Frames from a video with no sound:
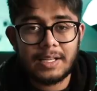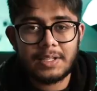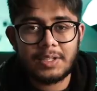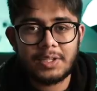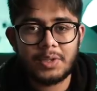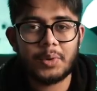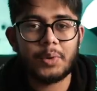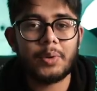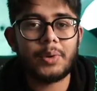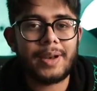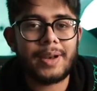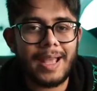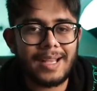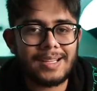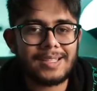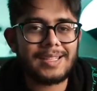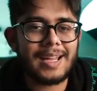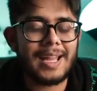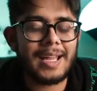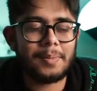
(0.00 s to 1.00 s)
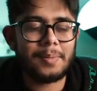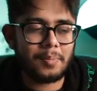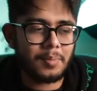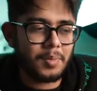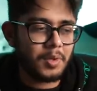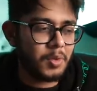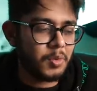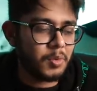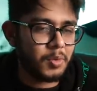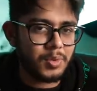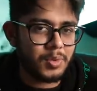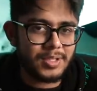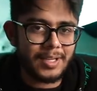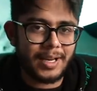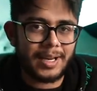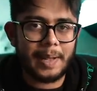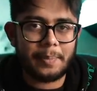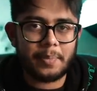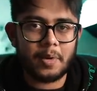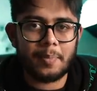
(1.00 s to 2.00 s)
So next time you
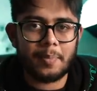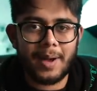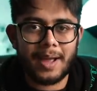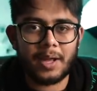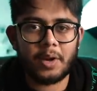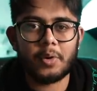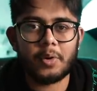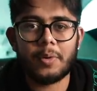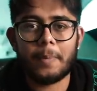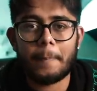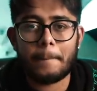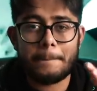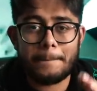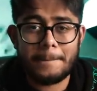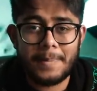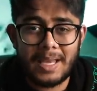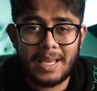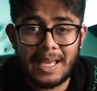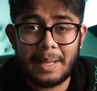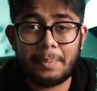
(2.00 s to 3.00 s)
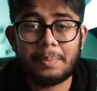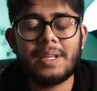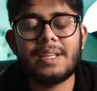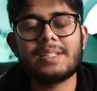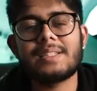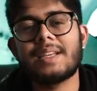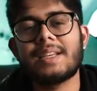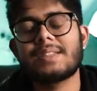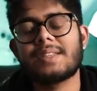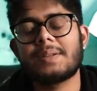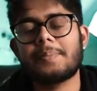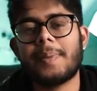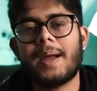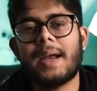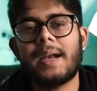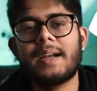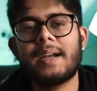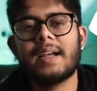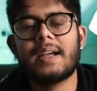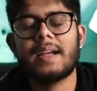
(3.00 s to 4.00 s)
set up your bio, keep these things in
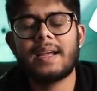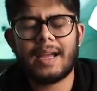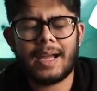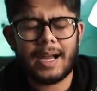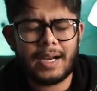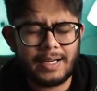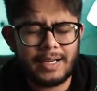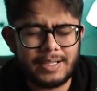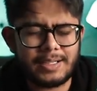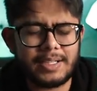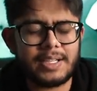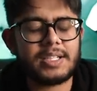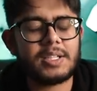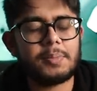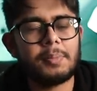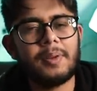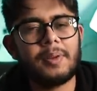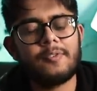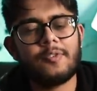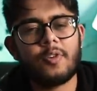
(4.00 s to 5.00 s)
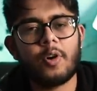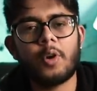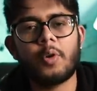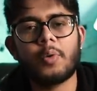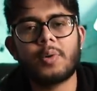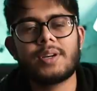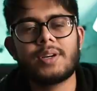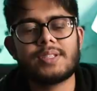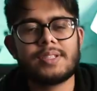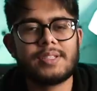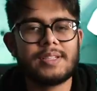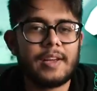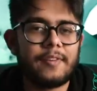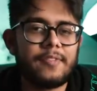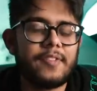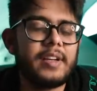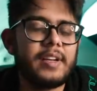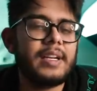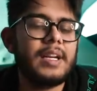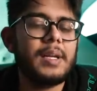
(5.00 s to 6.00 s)
mind and trust me, followers
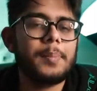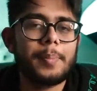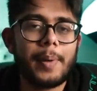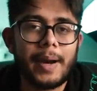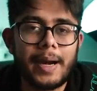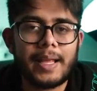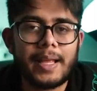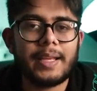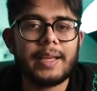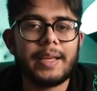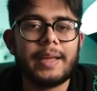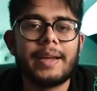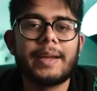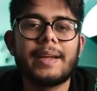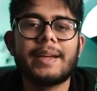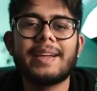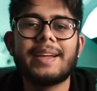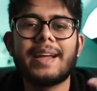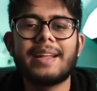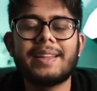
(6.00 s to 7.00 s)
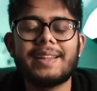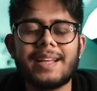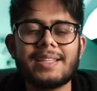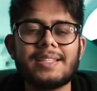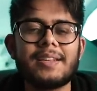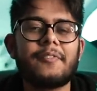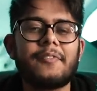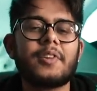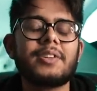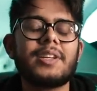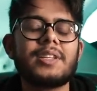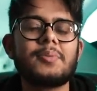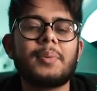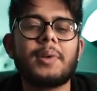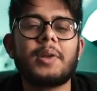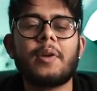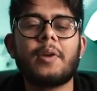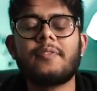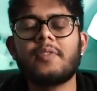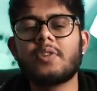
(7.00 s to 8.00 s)
definitely badhenge. That's it for this
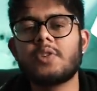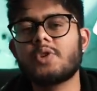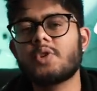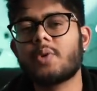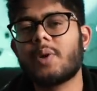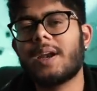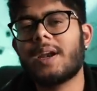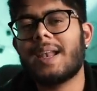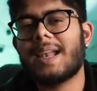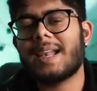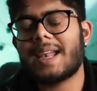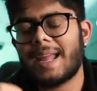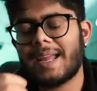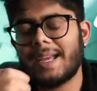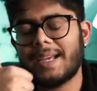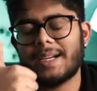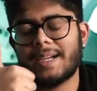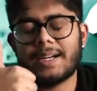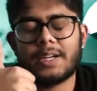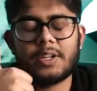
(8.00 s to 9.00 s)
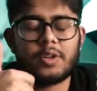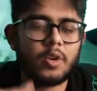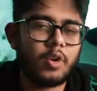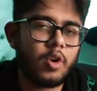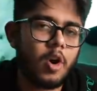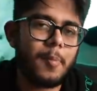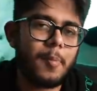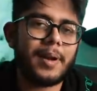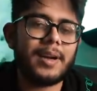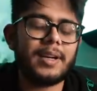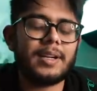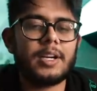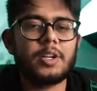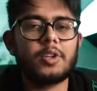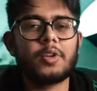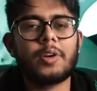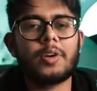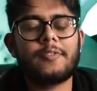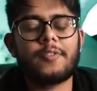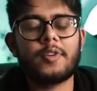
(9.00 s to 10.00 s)
video. If you enjoyed, like kar do, comment kar
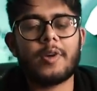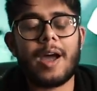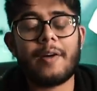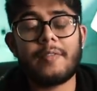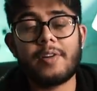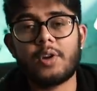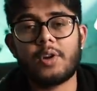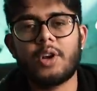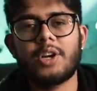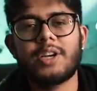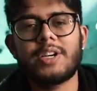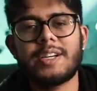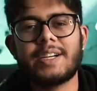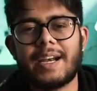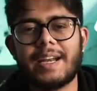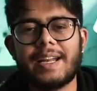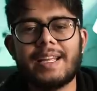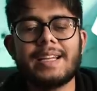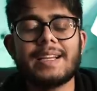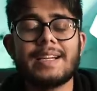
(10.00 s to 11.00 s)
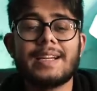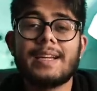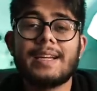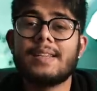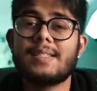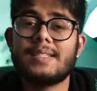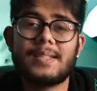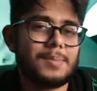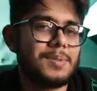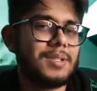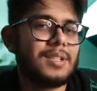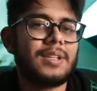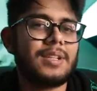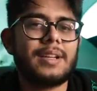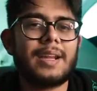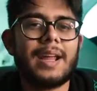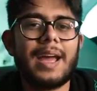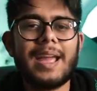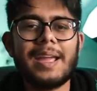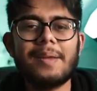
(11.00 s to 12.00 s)
do. If you haven't already,
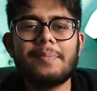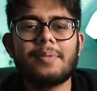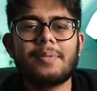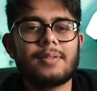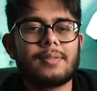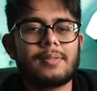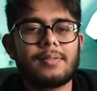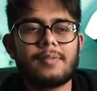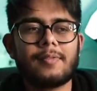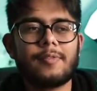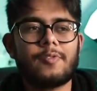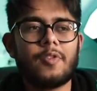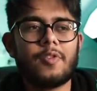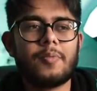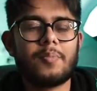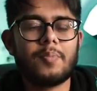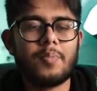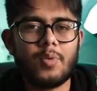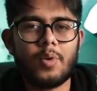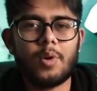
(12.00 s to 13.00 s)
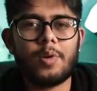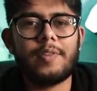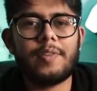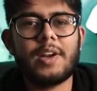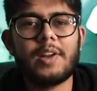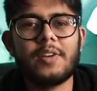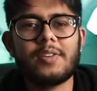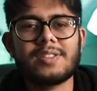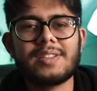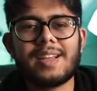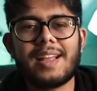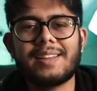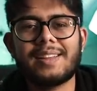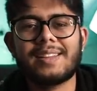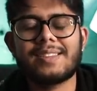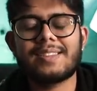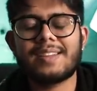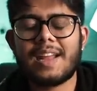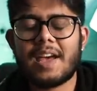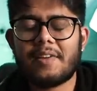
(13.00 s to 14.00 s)
subscribe for more videos like
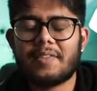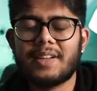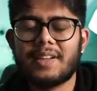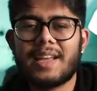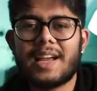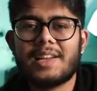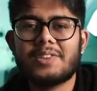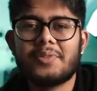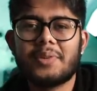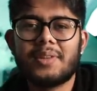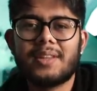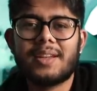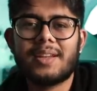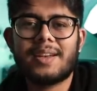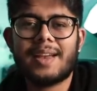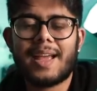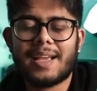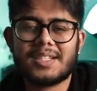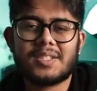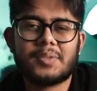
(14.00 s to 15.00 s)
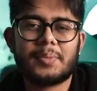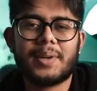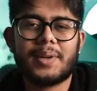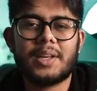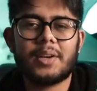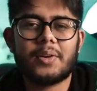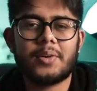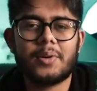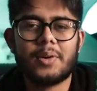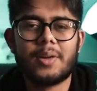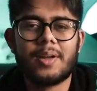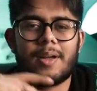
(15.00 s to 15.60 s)
this and I will catch you in the next video.